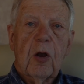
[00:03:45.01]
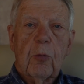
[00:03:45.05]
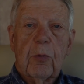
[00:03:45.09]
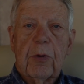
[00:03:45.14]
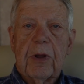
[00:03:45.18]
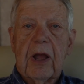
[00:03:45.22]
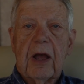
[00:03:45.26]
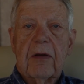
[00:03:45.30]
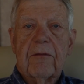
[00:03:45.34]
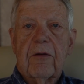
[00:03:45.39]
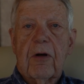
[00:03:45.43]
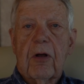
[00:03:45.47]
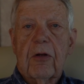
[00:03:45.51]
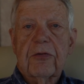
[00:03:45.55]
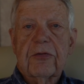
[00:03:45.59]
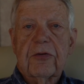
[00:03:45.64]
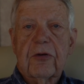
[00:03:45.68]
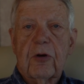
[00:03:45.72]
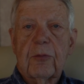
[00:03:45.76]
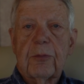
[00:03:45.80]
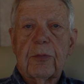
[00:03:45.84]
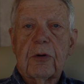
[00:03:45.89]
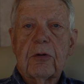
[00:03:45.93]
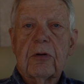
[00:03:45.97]
We have
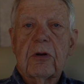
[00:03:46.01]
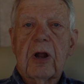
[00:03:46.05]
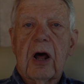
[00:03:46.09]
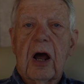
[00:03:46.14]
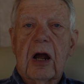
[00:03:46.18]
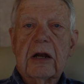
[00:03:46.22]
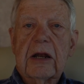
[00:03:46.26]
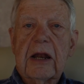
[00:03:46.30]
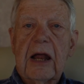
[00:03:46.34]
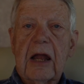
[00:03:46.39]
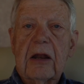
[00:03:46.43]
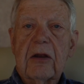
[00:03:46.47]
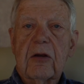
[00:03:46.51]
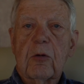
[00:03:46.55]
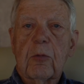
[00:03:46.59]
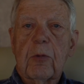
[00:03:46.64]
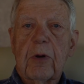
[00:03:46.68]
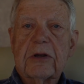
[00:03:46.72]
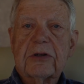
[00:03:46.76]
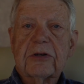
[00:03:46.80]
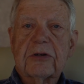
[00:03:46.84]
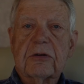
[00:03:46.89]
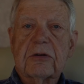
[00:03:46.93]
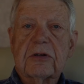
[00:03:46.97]
also boondocked out in the
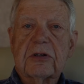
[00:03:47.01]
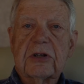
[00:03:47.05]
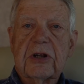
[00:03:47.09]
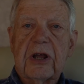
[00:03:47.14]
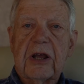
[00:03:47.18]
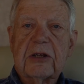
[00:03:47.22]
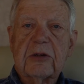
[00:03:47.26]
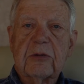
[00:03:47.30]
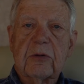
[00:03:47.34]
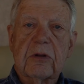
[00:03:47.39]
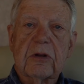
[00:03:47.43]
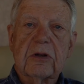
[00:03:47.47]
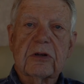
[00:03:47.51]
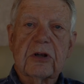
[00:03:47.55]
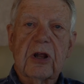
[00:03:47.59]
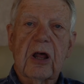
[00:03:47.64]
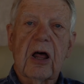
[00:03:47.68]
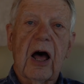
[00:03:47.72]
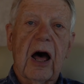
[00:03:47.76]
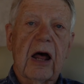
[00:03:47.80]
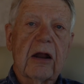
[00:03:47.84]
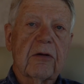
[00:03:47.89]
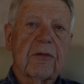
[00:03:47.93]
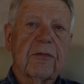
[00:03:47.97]
western states where there's a
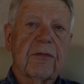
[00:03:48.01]
lot